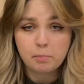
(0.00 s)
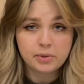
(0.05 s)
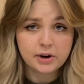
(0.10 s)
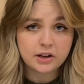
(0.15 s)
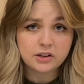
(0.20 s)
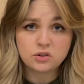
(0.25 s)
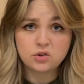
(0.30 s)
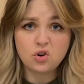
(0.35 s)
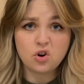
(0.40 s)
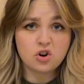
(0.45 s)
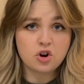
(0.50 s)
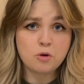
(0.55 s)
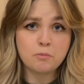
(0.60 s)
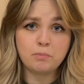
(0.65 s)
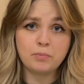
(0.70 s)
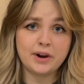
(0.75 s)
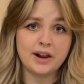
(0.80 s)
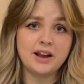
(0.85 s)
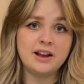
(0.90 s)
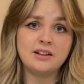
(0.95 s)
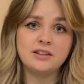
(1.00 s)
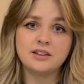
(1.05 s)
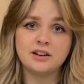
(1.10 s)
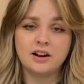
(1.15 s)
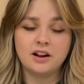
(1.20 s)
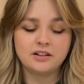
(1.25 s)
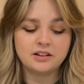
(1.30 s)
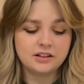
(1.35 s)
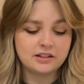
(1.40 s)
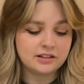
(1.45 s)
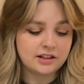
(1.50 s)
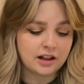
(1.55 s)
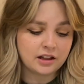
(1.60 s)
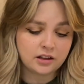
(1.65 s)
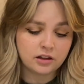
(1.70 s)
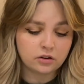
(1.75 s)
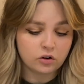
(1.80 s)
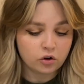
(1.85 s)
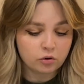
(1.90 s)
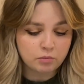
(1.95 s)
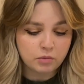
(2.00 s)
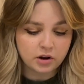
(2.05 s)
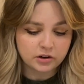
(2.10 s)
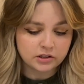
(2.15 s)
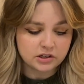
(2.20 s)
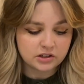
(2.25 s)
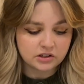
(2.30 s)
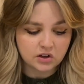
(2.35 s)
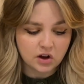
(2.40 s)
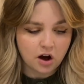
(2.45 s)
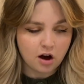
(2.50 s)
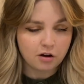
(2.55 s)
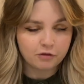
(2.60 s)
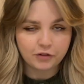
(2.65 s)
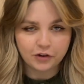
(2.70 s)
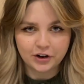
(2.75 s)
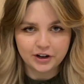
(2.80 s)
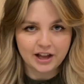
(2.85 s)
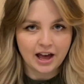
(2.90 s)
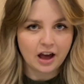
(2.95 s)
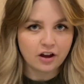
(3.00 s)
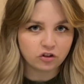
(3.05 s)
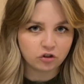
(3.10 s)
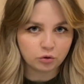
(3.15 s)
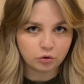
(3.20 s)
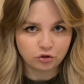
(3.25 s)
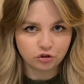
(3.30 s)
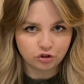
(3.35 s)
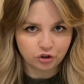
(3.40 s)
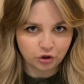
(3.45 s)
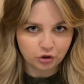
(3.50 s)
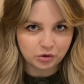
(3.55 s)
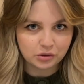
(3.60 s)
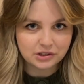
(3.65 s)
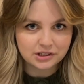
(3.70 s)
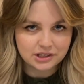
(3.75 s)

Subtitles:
But that's not a complaint, and I understand that Doc Martens are very casual shoes